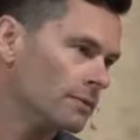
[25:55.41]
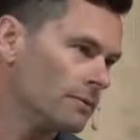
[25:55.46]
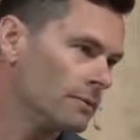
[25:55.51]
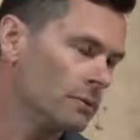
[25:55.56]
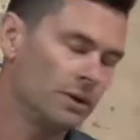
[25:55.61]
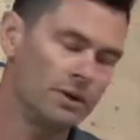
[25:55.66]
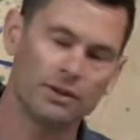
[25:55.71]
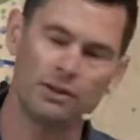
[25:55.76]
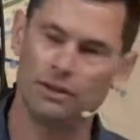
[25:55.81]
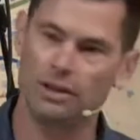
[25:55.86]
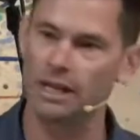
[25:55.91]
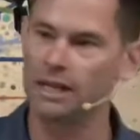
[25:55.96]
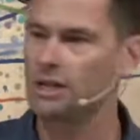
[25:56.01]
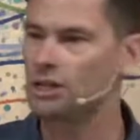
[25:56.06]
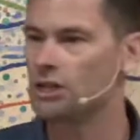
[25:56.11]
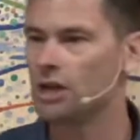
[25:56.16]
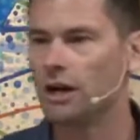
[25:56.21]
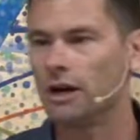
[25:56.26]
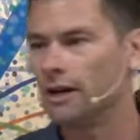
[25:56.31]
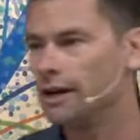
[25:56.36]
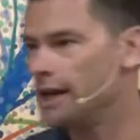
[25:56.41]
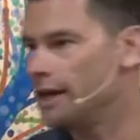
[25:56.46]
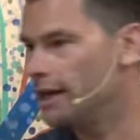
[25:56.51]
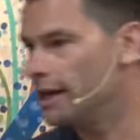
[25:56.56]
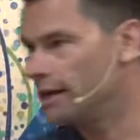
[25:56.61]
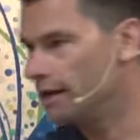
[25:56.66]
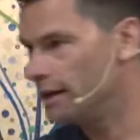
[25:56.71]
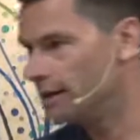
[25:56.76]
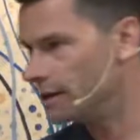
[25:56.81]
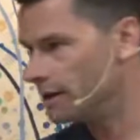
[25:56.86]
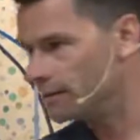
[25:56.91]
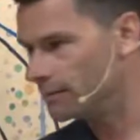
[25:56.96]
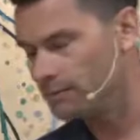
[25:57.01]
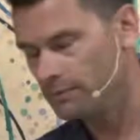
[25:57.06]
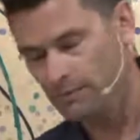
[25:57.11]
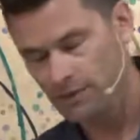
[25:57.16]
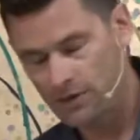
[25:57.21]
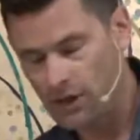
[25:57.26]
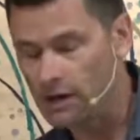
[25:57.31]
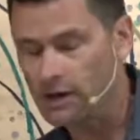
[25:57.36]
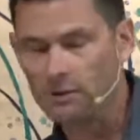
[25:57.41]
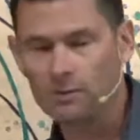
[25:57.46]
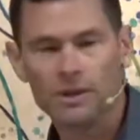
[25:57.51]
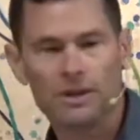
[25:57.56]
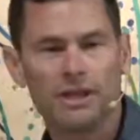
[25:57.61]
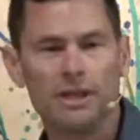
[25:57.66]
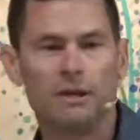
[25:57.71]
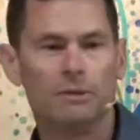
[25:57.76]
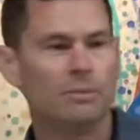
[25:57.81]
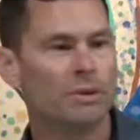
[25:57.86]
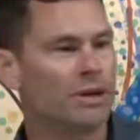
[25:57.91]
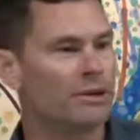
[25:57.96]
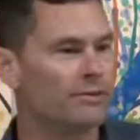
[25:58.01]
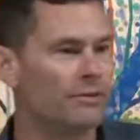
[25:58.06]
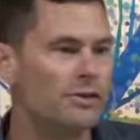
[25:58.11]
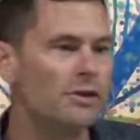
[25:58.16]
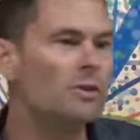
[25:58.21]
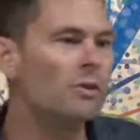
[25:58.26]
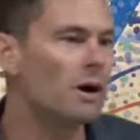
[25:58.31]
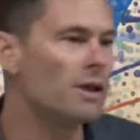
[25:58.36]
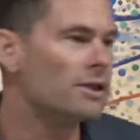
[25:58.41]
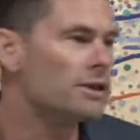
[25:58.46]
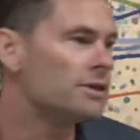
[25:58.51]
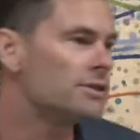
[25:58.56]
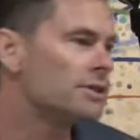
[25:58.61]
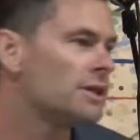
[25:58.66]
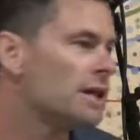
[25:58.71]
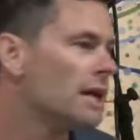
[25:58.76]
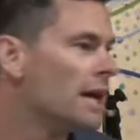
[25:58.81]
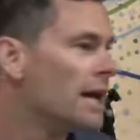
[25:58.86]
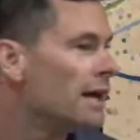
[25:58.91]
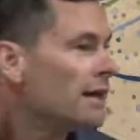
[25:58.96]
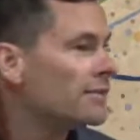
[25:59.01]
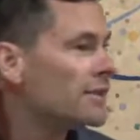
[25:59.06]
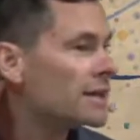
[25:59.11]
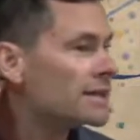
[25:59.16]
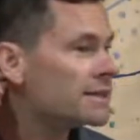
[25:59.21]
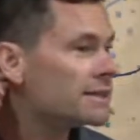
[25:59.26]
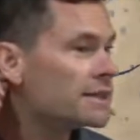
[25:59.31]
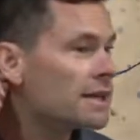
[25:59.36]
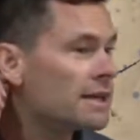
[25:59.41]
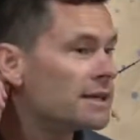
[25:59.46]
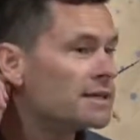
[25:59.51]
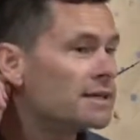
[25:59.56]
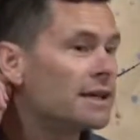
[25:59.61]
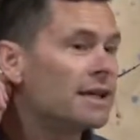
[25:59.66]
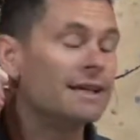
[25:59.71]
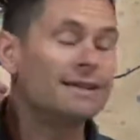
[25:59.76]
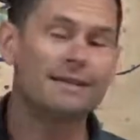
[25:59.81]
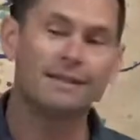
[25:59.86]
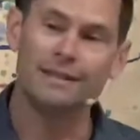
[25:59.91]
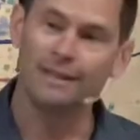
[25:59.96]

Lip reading: with Desjardins, and started with him, but a few others, that says it's